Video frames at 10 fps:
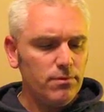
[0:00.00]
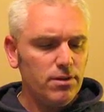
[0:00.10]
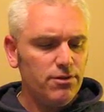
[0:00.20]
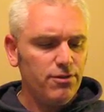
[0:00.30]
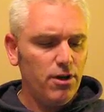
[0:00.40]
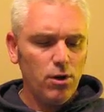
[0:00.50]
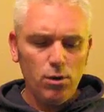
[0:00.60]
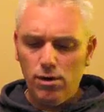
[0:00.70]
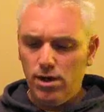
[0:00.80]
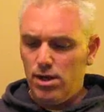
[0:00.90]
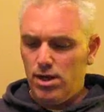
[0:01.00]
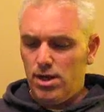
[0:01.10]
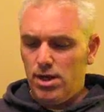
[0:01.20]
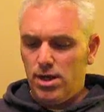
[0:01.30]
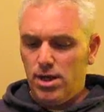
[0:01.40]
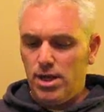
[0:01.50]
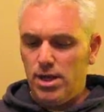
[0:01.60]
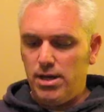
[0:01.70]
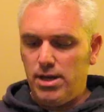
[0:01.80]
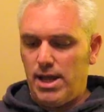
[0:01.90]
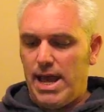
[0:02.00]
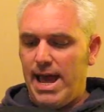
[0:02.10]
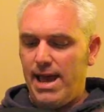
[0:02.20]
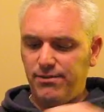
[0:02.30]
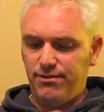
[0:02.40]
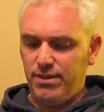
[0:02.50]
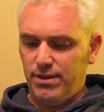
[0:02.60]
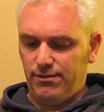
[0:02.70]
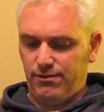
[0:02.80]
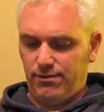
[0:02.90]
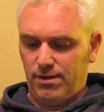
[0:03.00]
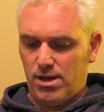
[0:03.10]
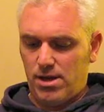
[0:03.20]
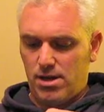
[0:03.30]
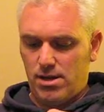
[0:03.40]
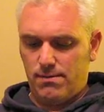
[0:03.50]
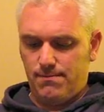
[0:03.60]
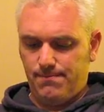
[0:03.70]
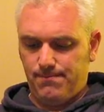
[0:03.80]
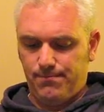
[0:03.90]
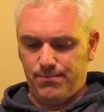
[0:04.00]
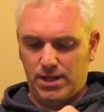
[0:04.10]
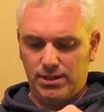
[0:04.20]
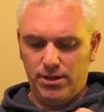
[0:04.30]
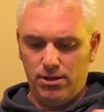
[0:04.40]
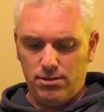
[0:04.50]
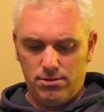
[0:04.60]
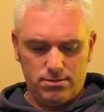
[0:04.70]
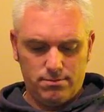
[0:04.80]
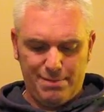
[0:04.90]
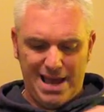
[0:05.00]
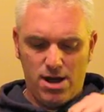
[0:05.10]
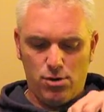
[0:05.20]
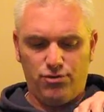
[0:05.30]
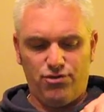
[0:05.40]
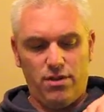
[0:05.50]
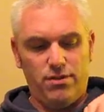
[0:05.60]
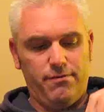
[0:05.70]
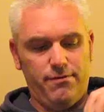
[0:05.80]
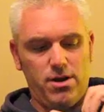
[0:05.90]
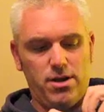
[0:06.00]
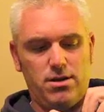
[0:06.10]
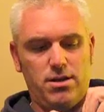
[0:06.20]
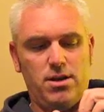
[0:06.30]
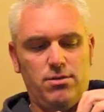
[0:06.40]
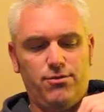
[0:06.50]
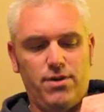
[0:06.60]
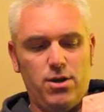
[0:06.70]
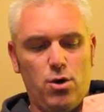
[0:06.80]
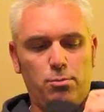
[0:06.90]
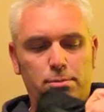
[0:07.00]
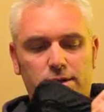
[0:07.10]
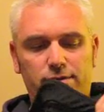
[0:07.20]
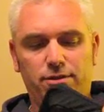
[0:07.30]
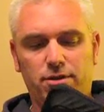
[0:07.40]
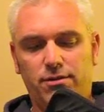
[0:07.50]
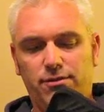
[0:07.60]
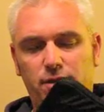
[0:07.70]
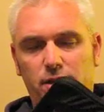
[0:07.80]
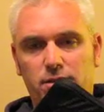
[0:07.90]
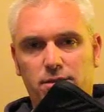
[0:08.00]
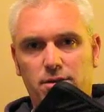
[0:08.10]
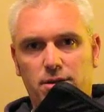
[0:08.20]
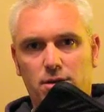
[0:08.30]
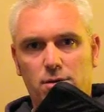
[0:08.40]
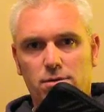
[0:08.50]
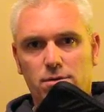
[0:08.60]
So it has this little pouch on the front, and I'll try to open it so you can see. There you go.